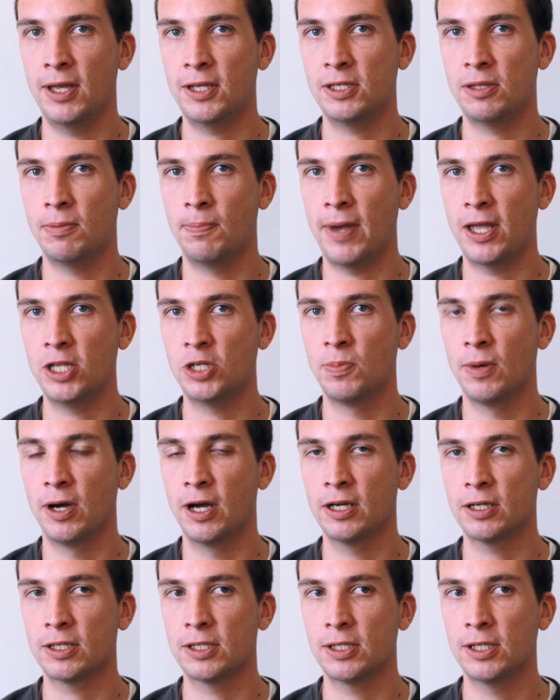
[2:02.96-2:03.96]
meets the
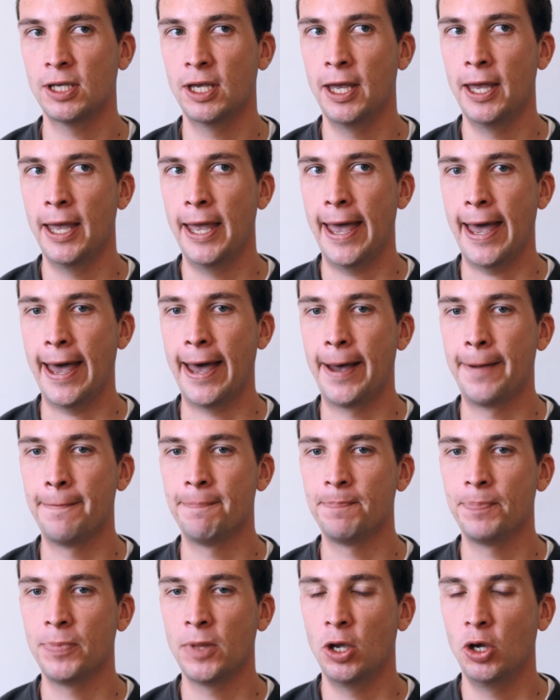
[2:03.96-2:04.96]
benchmarks.
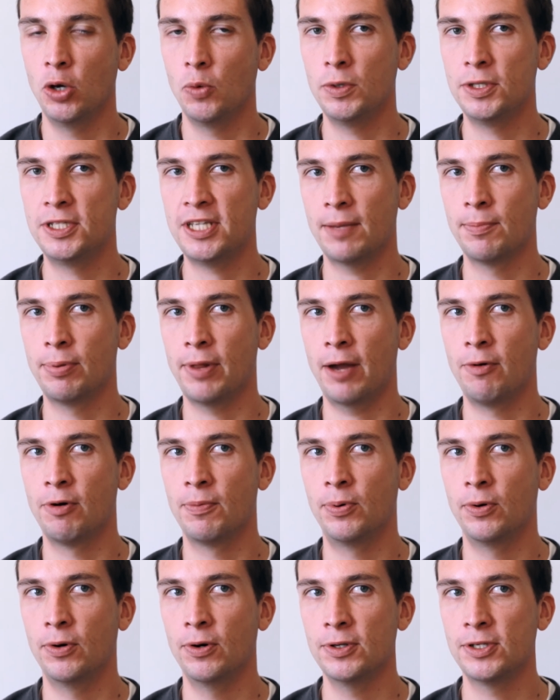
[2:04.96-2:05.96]
With template
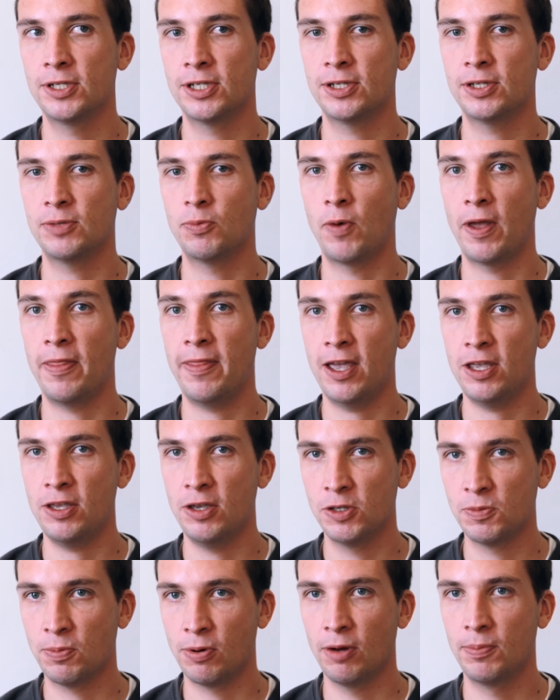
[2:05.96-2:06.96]
reports, when they're
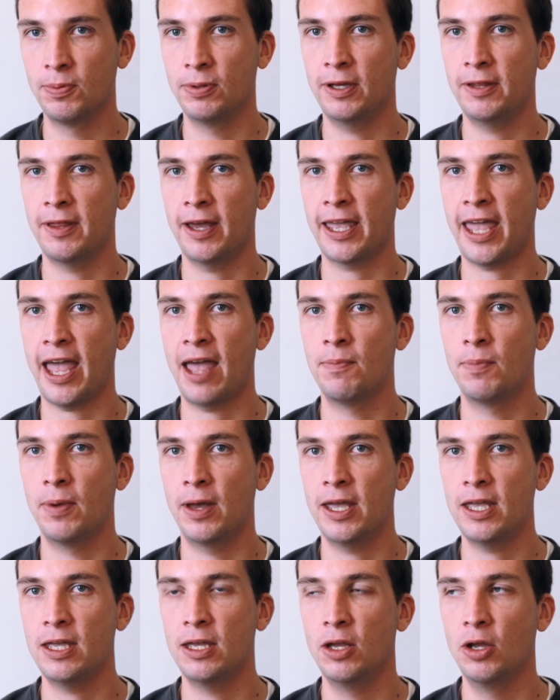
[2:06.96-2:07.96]
used properly, they can
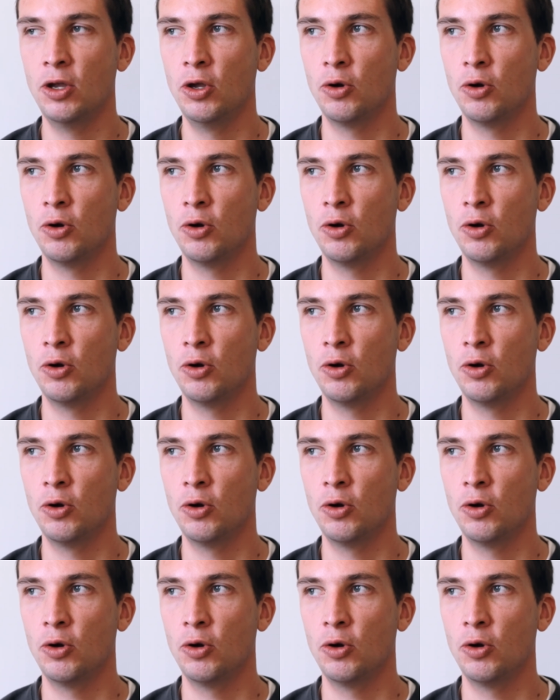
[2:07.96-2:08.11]
be